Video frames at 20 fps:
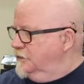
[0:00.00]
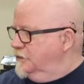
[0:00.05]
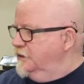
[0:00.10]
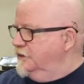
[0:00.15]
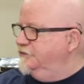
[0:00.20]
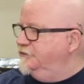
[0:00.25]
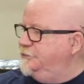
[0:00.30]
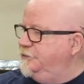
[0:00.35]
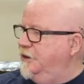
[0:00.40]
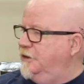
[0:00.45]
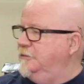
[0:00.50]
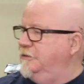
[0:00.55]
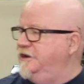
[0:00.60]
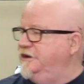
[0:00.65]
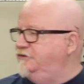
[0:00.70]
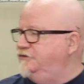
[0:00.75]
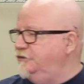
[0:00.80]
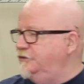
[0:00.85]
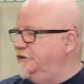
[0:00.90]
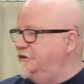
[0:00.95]
goodness, we are
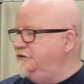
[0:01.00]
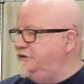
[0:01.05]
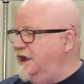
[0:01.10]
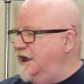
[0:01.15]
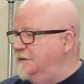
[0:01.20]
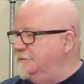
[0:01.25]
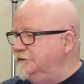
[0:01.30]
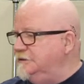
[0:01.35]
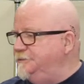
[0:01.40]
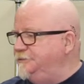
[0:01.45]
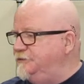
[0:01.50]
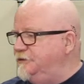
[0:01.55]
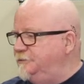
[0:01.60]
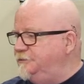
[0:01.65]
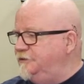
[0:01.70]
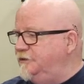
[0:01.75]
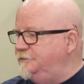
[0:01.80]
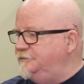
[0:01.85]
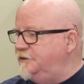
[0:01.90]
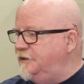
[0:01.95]
already short on time. Oops,
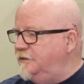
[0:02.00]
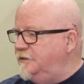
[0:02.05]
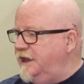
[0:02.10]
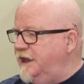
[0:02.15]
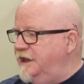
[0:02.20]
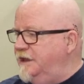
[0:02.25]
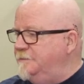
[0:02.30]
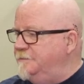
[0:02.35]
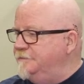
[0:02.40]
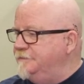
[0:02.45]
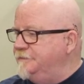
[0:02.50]
oops, oops. Okay,